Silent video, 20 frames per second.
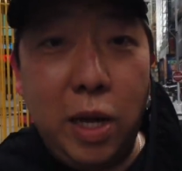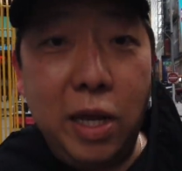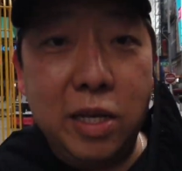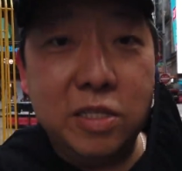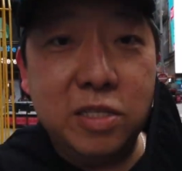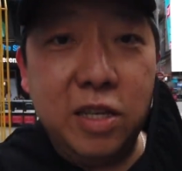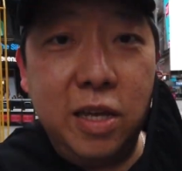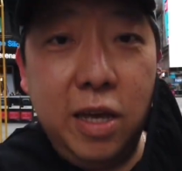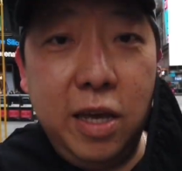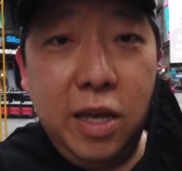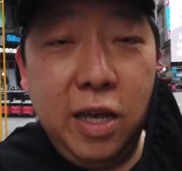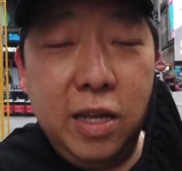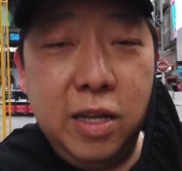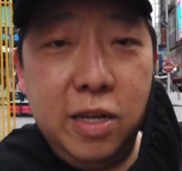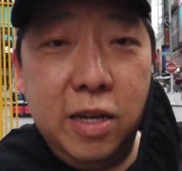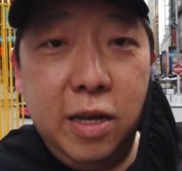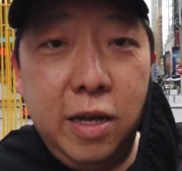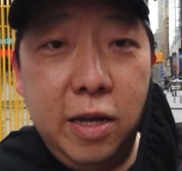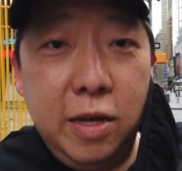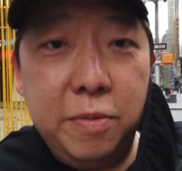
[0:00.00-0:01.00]
what I
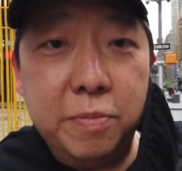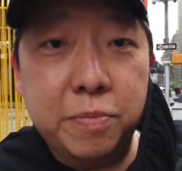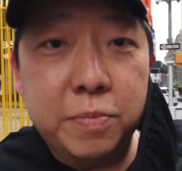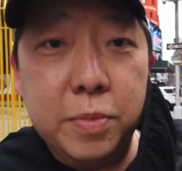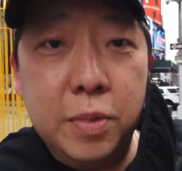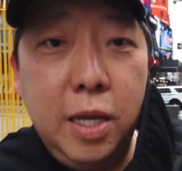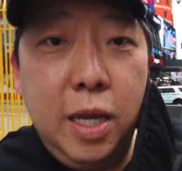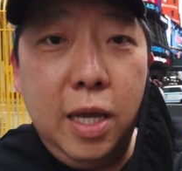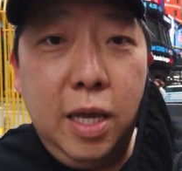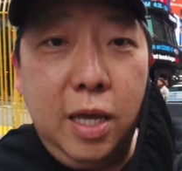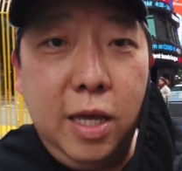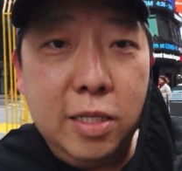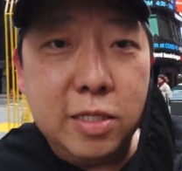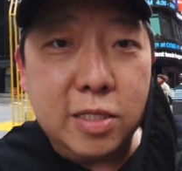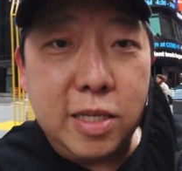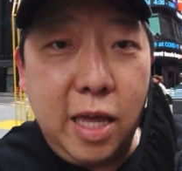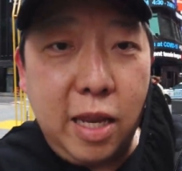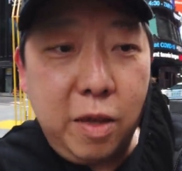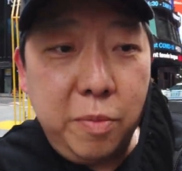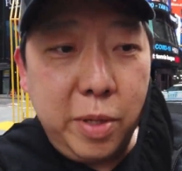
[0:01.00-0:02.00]
said. Um,
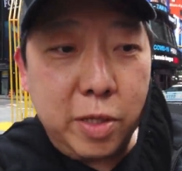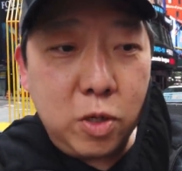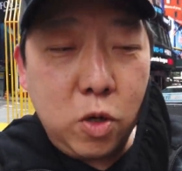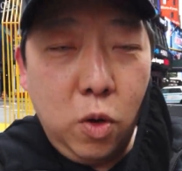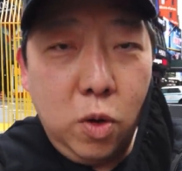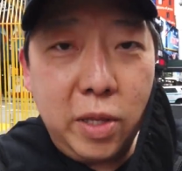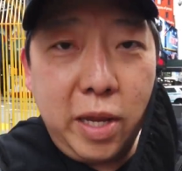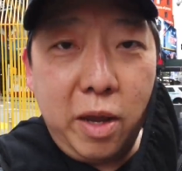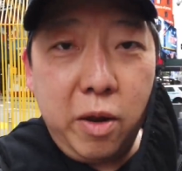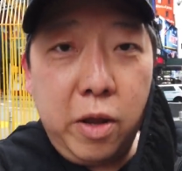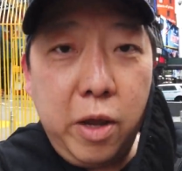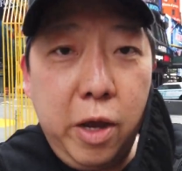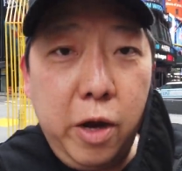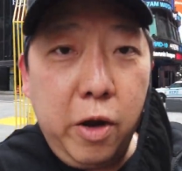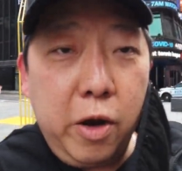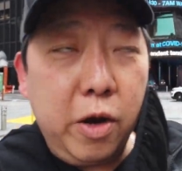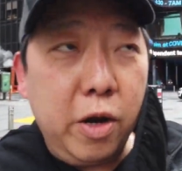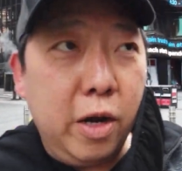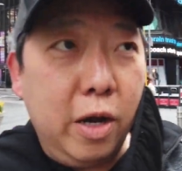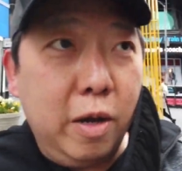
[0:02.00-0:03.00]
it's getting a bit cold out
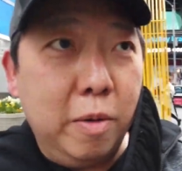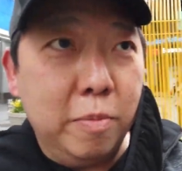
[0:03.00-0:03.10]
here.